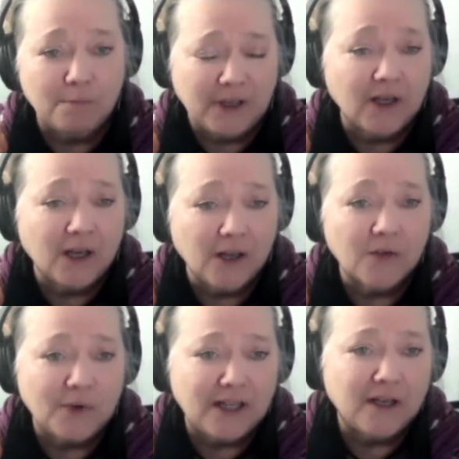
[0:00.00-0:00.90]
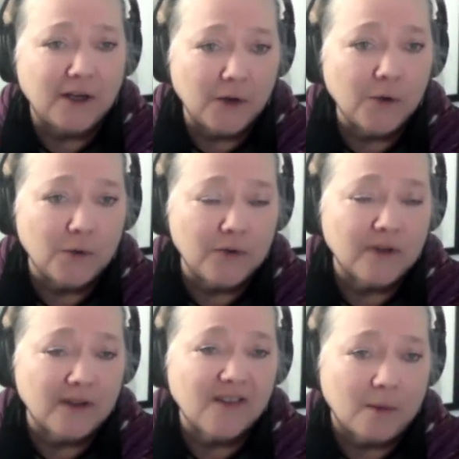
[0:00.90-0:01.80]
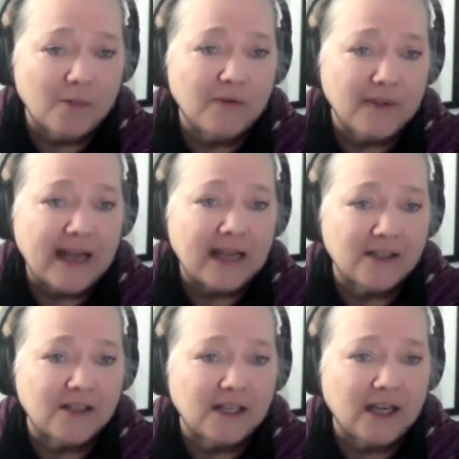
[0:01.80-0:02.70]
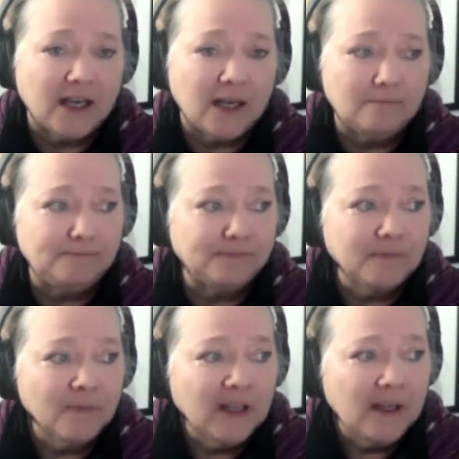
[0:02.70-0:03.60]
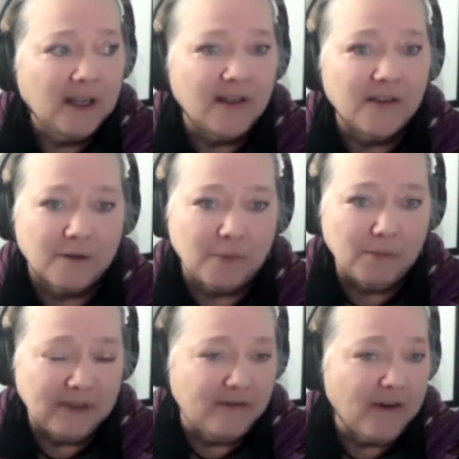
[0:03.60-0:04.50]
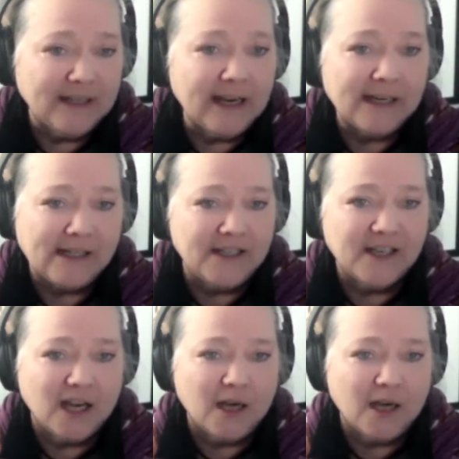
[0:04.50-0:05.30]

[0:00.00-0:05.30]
because we know that some of that is very likely to